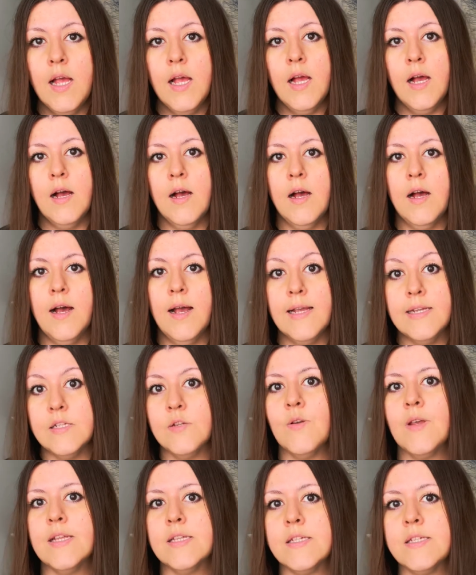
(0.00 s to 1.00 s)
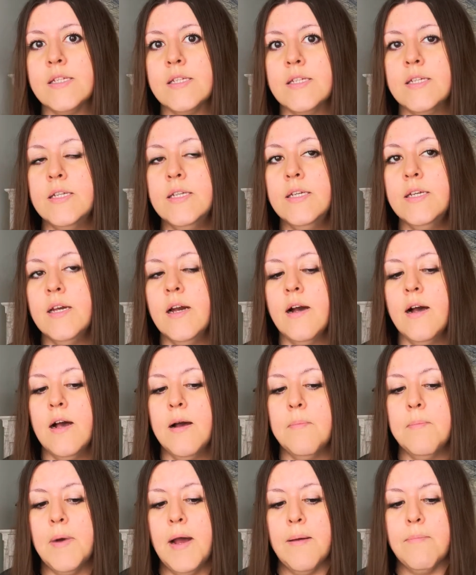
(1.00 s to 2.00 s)
As you can see,
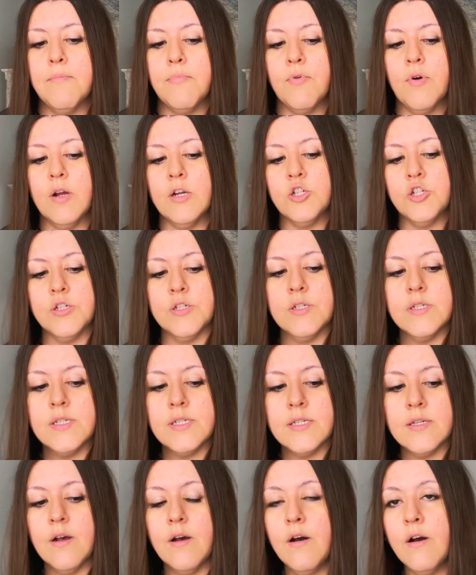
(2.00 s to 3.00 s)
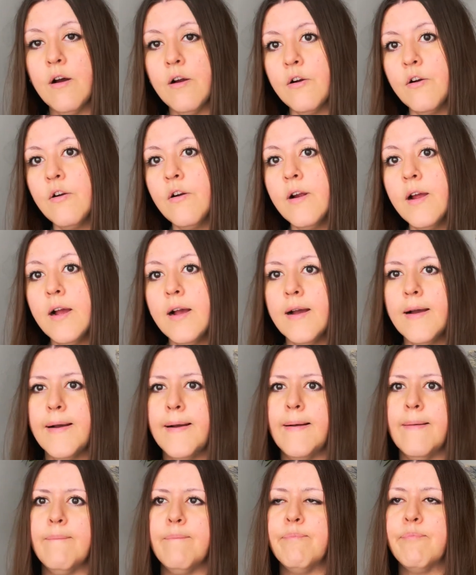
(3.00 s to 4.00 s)
my brushes are
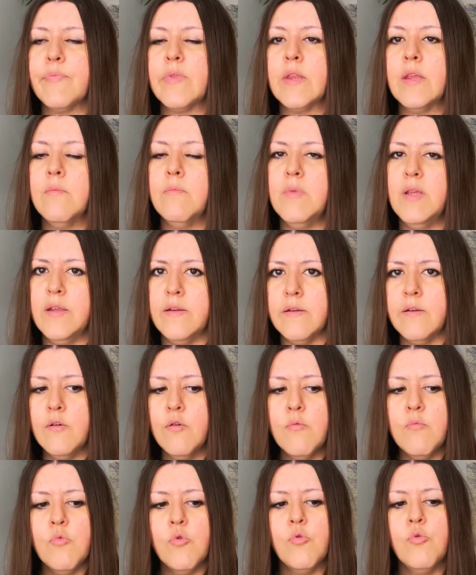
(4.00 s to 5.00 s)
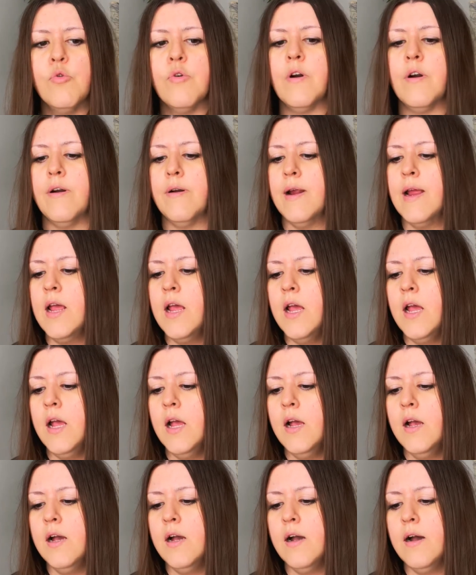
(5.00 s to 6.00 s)
medium or
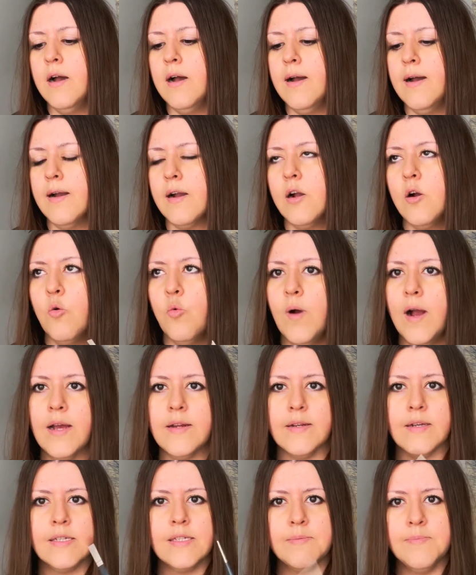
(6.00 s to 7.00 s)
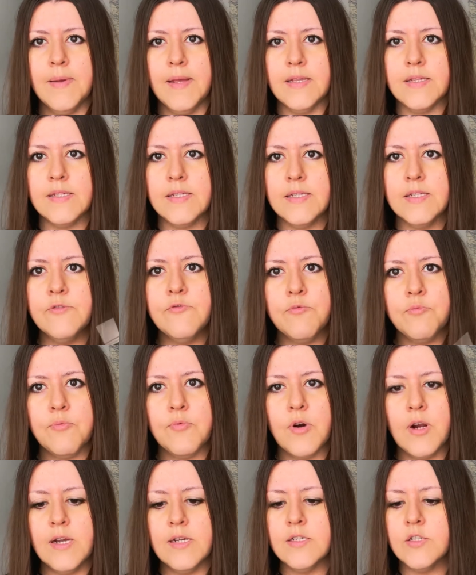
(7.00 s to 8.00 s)
quite expensive
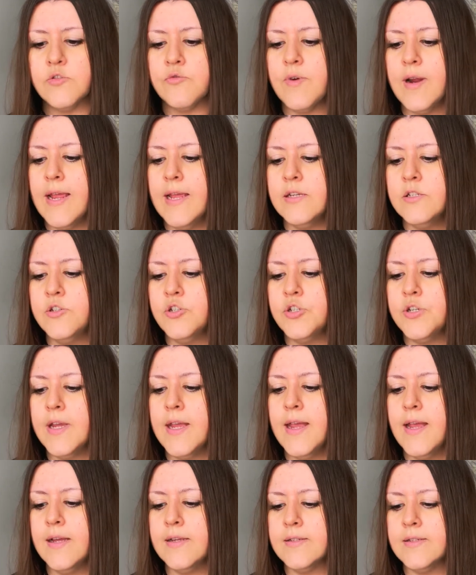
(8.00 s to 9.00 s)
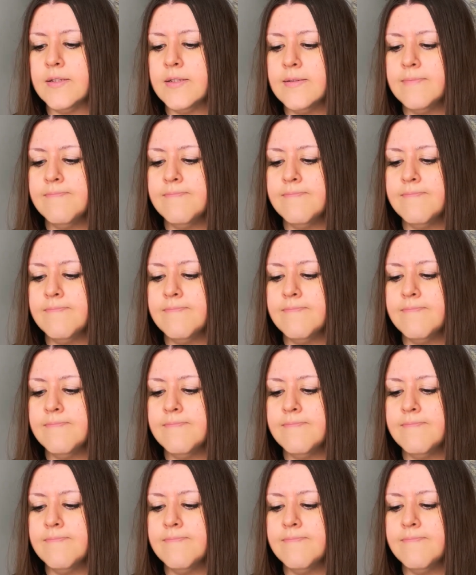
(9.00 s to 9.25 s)
price range, and